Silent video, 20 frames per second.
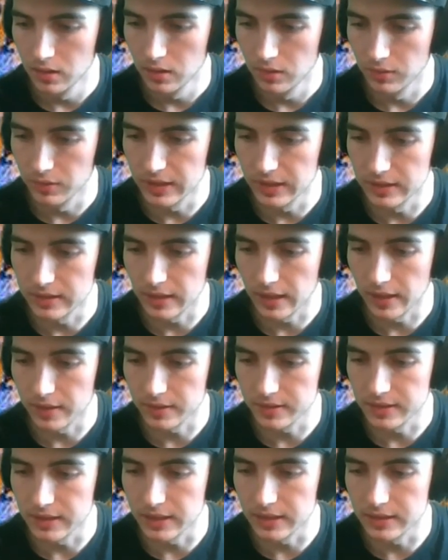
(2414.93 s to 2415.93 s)
with his
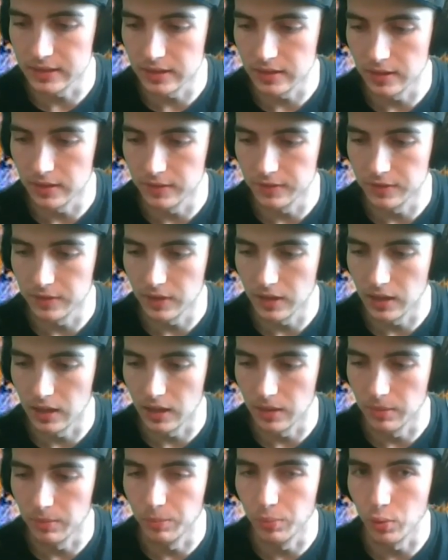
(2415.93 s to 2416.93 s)
heresies of
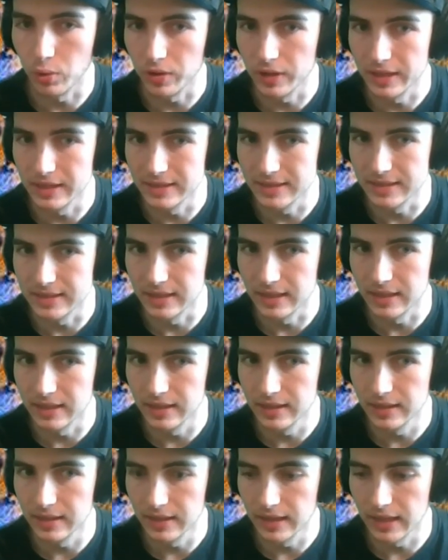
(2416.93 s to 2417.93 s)
born in
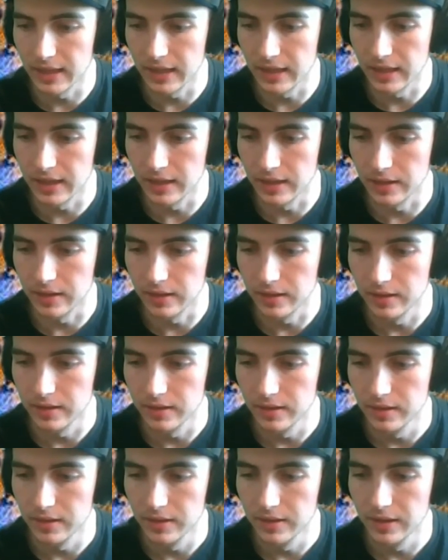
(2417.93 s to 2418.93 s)
sin and
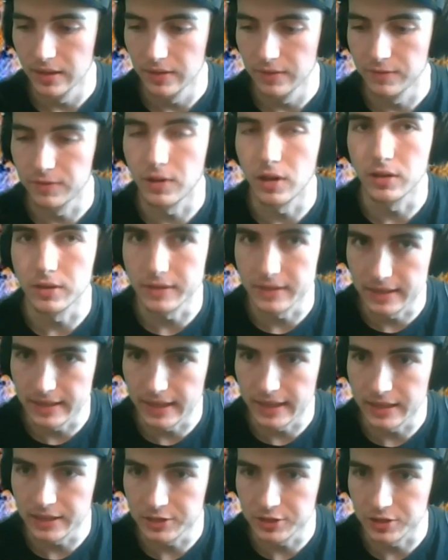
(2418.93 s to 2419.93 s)
fallen
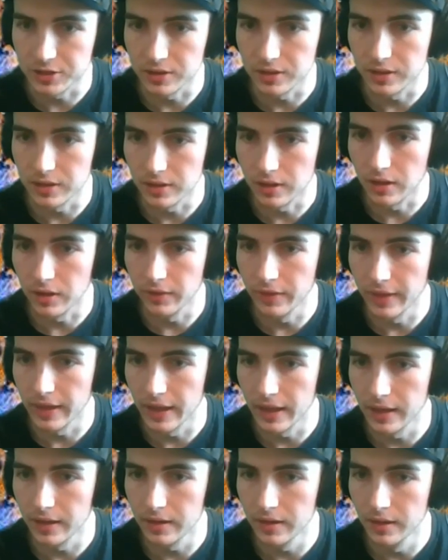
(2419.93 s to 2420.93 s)
nature and all
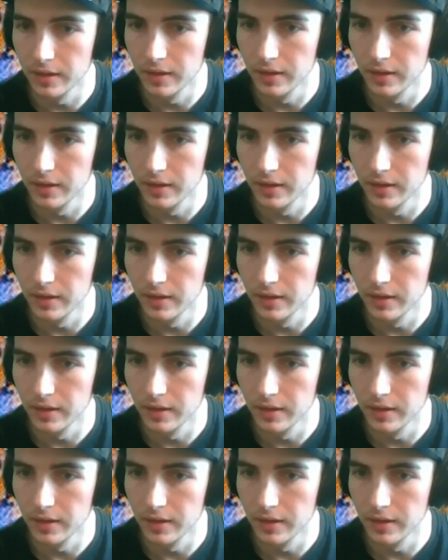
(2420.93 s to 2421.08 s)
that.